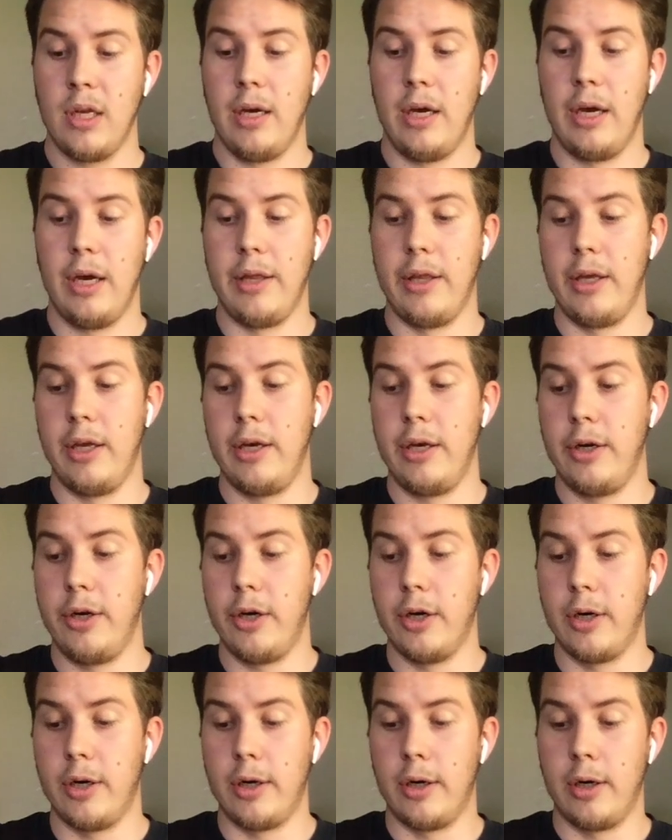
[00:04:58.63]
And then
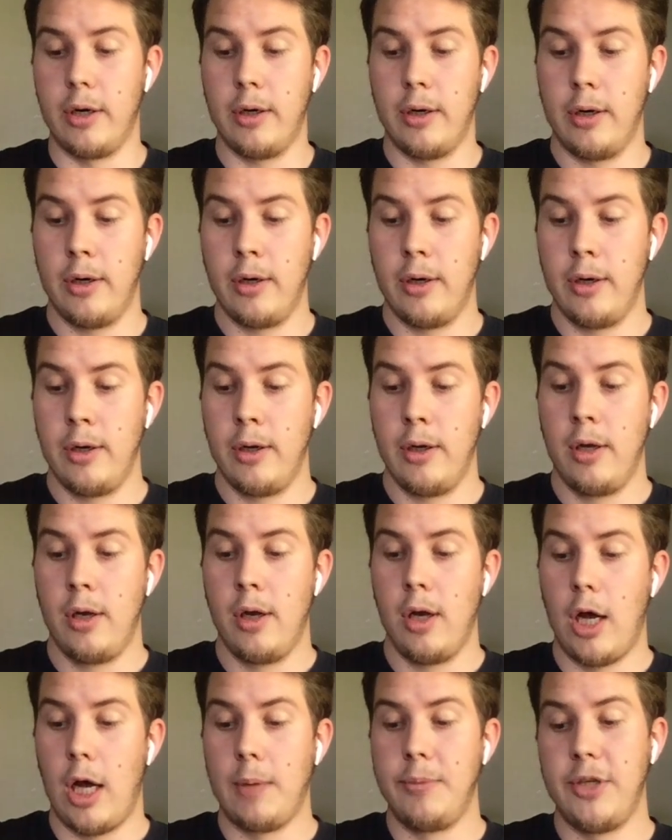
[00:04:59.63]
your
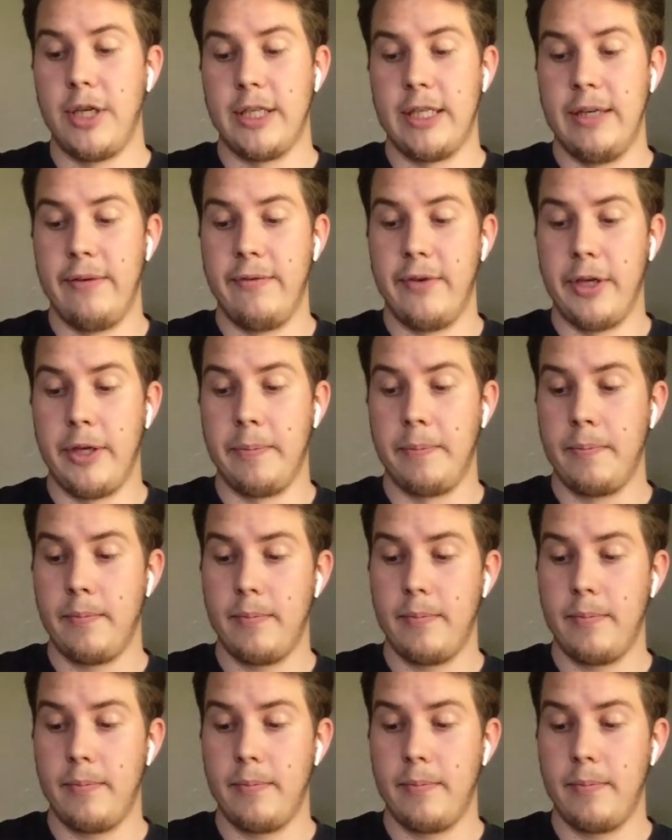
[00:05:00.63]
objectivity.